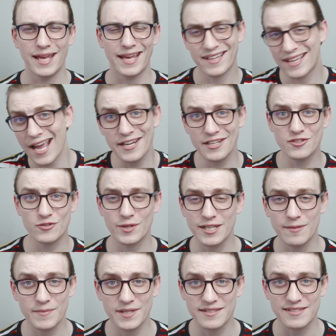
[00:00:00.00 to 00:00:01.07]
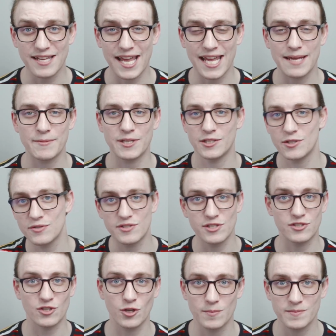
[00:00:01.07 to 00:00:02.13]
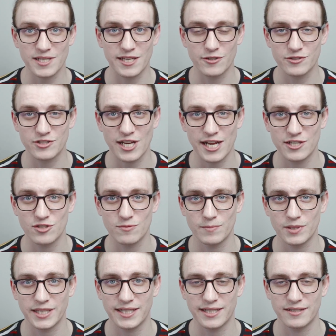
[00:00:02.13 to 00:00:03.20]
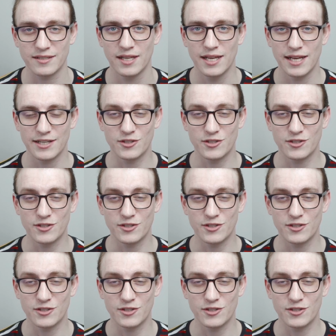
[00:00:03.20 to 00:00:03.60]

and kind of treat them the same and use the terms interchangeably and